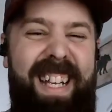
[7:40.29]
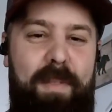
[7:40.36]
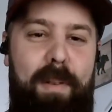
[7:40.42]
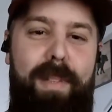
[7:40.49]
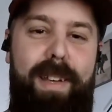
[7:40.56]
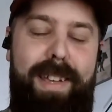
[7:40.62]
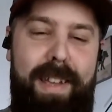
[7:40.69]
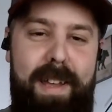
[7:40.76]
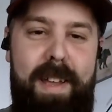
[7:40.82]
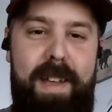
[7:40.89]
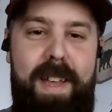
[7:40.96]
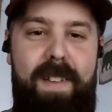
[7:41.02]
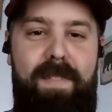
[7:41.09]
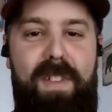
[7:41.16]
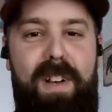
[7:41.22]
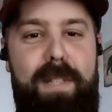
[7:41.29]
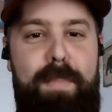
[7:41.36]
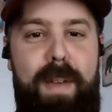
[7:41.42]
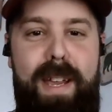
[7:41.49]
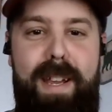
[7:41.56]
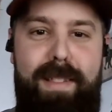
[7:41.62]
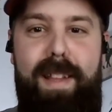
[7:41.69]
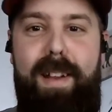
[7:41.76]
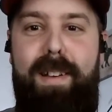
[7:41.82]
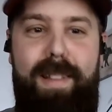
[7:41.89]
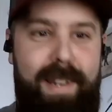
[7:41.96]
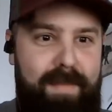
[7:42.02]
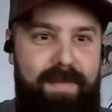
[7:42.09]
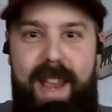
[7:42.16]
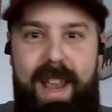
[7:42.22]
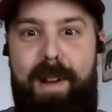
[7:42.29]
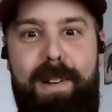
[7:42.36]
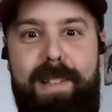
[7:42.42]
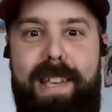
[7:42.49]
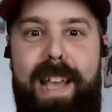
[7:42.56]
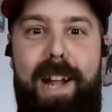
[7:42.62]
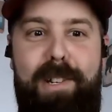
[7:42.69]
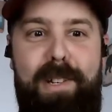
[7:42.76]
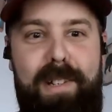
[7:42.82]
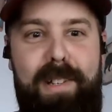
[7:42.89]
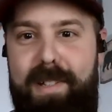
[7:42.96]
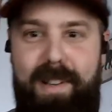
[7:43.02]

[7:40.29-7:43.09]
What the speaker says: But I'm like, if there's bait there that heron's catching, there's